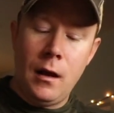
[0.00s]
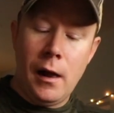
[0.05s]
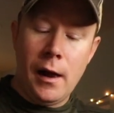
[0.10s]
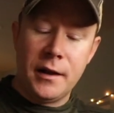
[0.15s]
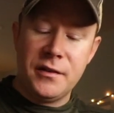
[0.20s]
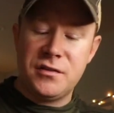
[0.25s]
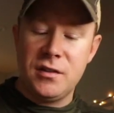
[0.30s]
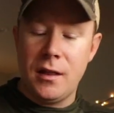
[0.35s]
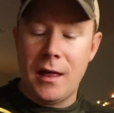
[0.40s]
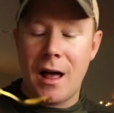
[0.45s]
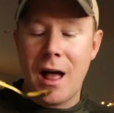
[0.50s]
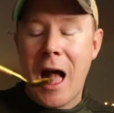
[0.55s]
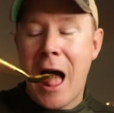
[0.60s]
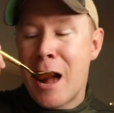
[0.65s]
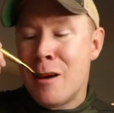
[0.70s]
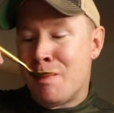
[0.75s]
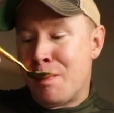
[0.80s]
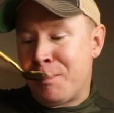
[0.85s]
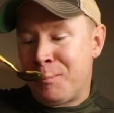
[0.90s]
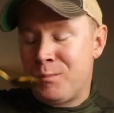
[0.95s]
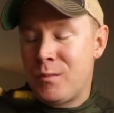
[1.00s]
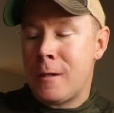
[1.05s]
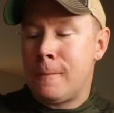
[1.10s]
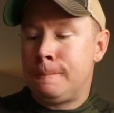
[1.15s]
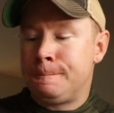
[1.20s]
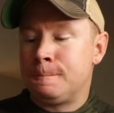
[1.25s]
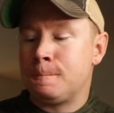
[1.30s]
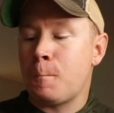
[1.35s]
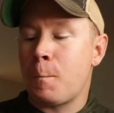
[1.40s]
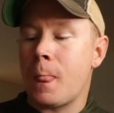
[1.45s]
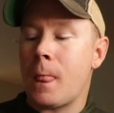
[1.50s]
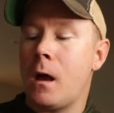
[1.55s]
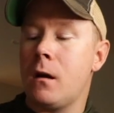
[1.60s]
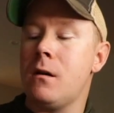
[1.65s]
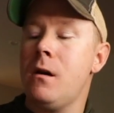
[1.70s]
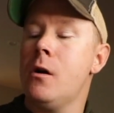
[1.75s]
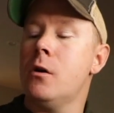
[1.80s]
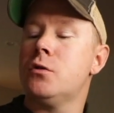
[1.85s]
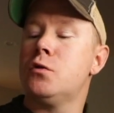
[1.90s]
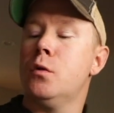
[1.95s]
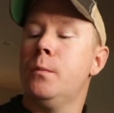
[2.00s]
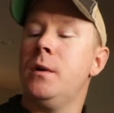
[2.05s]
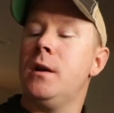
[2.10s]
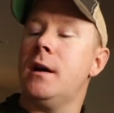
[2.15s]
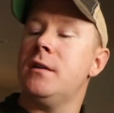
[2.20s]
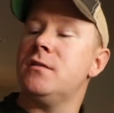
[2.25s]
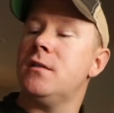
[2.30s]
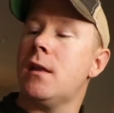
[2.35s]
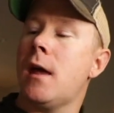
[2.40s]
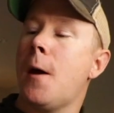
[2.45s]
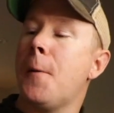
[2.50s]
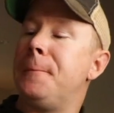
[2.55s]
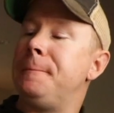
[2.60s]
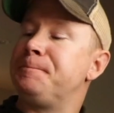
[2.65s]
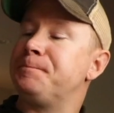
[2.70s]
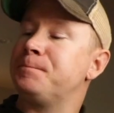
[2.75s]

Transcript: I can see that. Carrots would be nice in that.